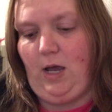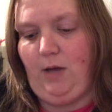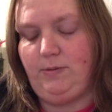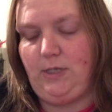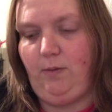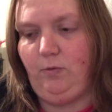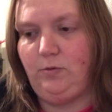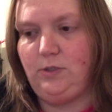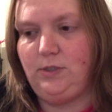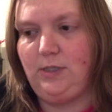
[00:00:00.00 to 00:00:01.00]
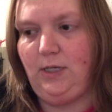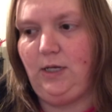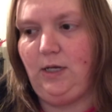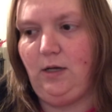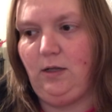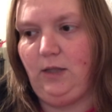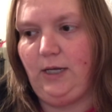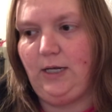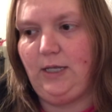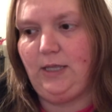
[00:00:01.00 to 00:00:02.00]
I was able to see a
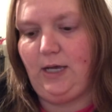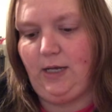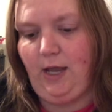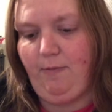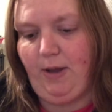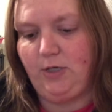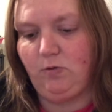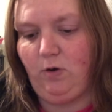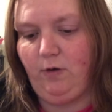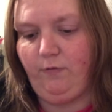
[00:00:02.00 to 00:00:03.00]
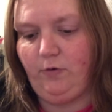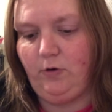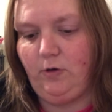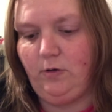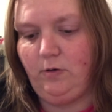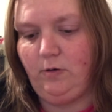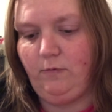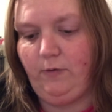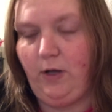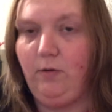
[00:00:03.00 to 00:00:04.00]
lady that came back to work for
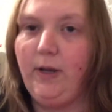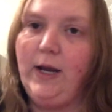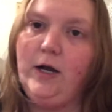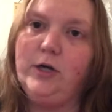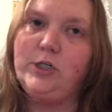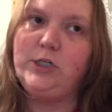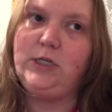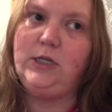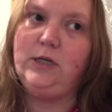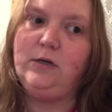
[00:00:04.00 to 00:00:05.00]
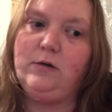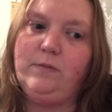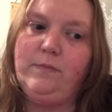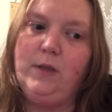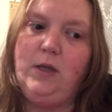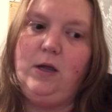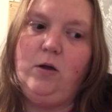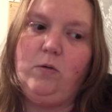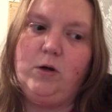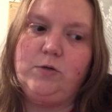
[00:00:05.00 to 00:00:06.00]
Vital Care. She
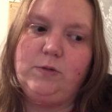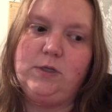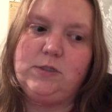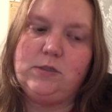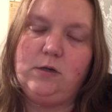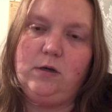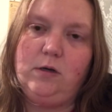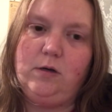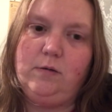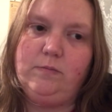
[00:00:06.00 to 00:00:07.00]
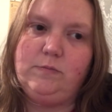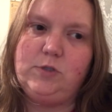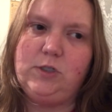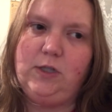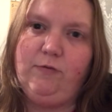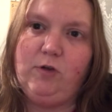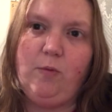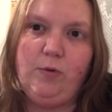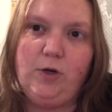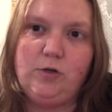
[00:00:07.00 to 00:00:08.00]
worked with us. She left a
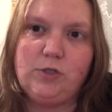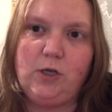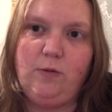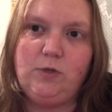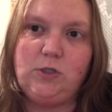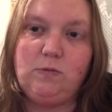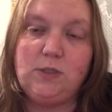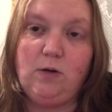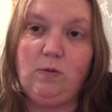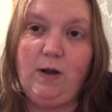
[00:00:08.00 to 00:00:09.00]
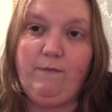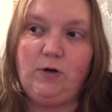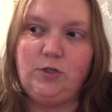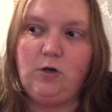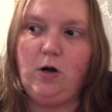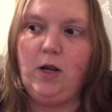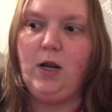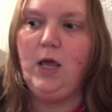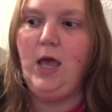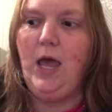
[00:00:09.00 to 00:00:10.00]
couple years ago, but she was there when I first started,
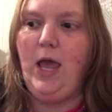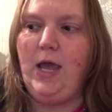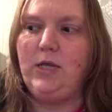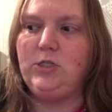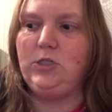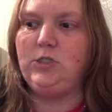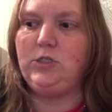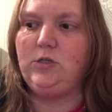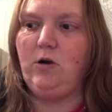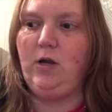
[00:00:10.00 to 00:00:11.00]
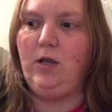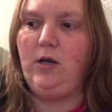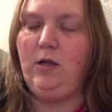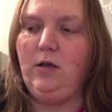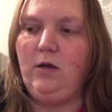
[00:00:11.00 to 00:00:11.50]
and she just started